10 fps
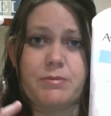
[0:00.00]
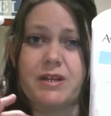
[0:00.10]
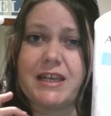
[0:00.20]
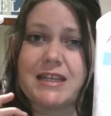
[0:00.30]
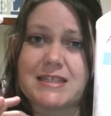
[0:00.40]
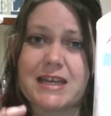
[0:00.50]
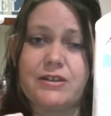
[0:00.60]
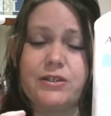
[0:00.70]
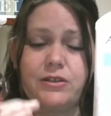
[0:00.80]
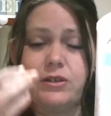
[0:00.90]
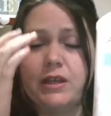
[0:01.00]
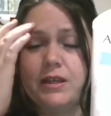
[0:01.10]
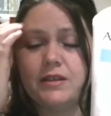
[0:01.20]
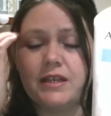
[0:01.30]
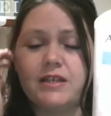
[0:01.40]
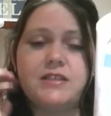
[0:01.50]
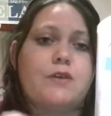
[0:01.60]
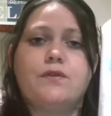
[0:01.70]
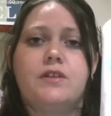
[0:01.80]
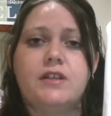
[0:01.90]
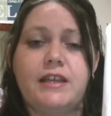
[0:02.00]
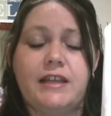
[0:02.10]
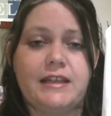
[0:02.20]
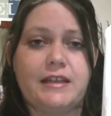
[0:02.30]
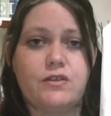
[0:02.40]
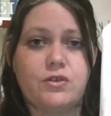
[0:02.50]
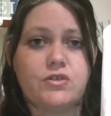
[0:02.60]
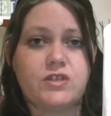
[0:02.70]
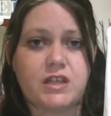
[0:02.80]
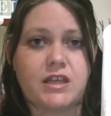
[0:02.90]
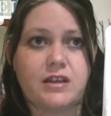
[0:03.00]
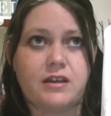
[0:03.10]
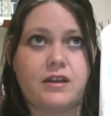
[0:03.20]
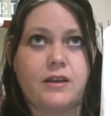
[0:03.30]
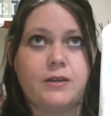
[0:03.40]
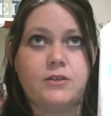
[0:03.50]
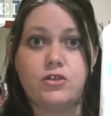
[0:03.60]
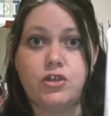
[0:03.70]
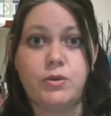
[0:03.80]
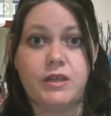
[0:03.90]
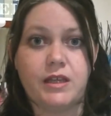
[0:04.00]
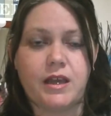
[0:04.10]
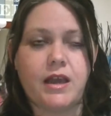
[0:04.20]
but I can tell you that it definitely leaves your skin dewy.